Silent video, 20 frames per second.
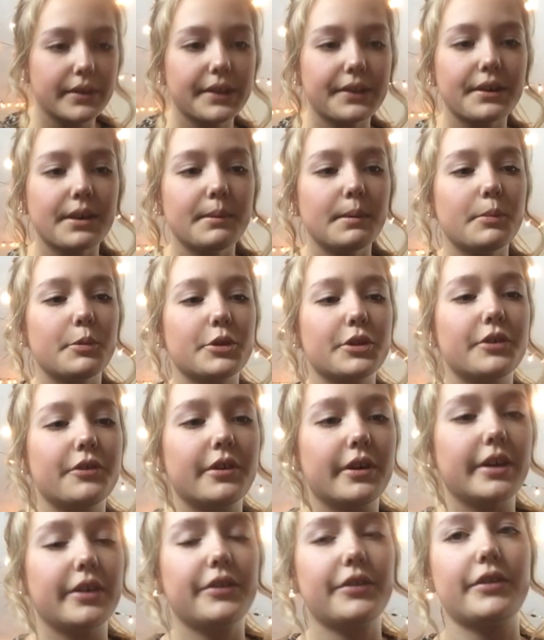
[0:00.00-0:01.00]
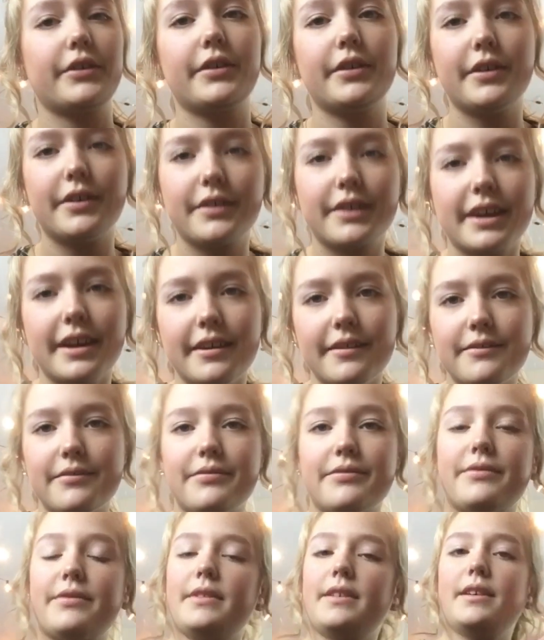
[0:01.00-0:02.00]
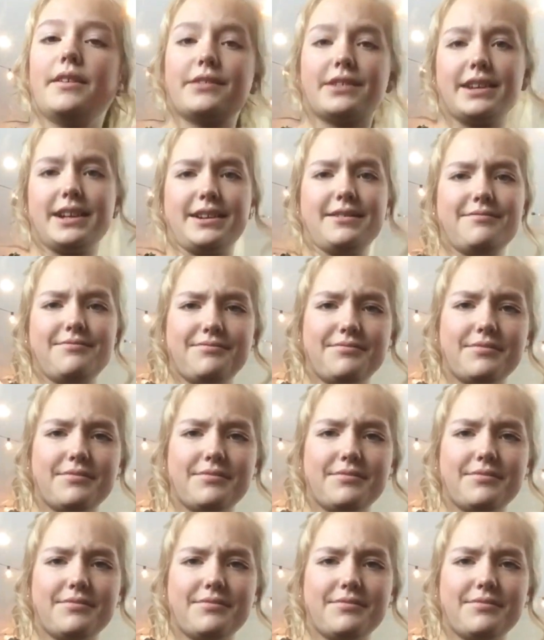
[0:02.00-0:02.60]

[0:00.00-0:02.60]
let's come up with a list, okay? Okay.